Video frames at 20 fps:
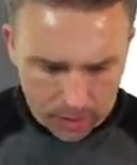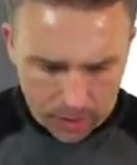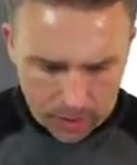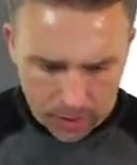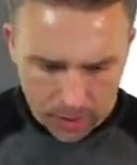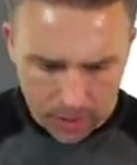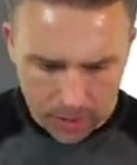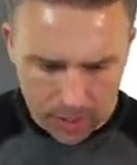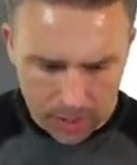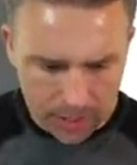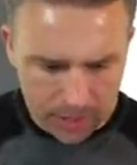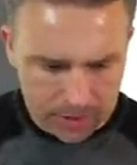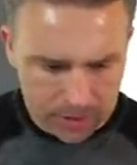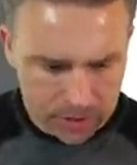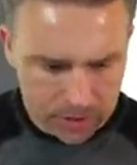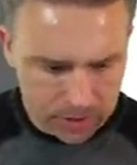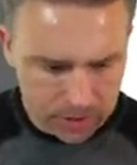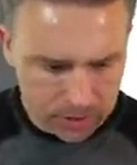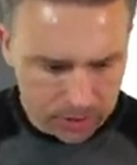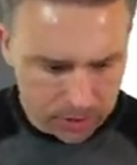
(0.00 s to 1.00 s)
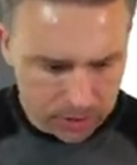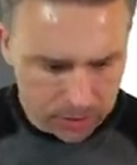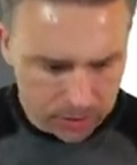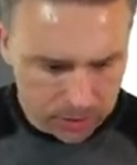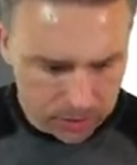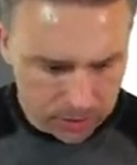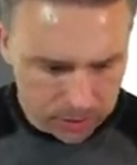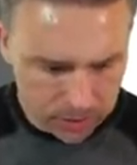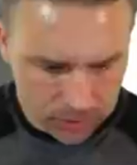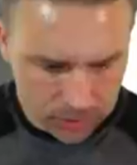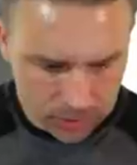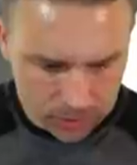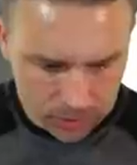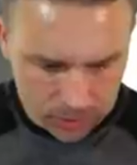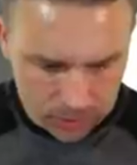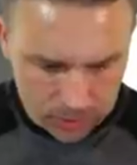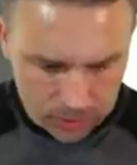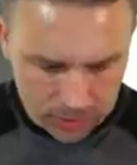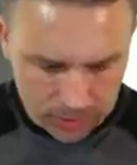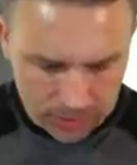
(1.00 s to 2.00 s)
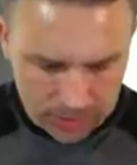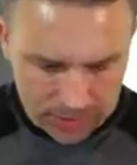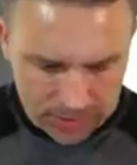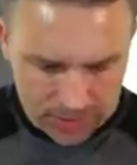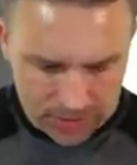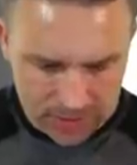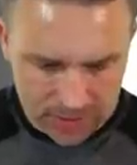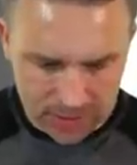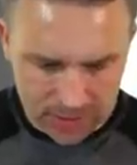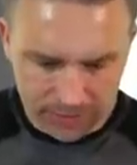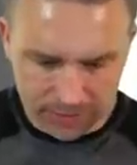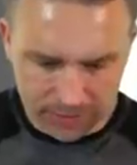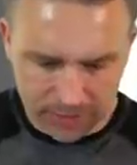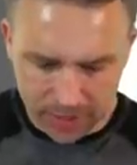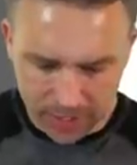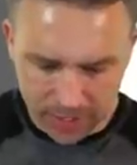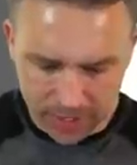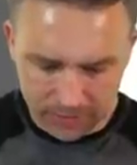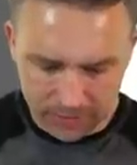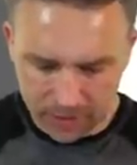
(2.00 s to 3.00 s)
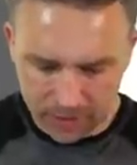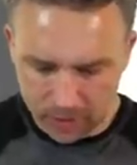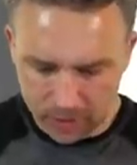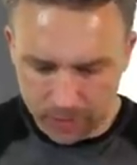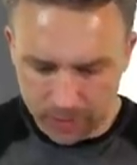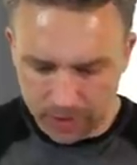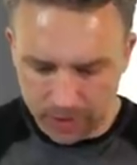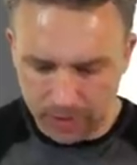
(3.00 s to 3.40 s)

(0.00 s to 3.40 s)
uh, to, let's see if I have it open.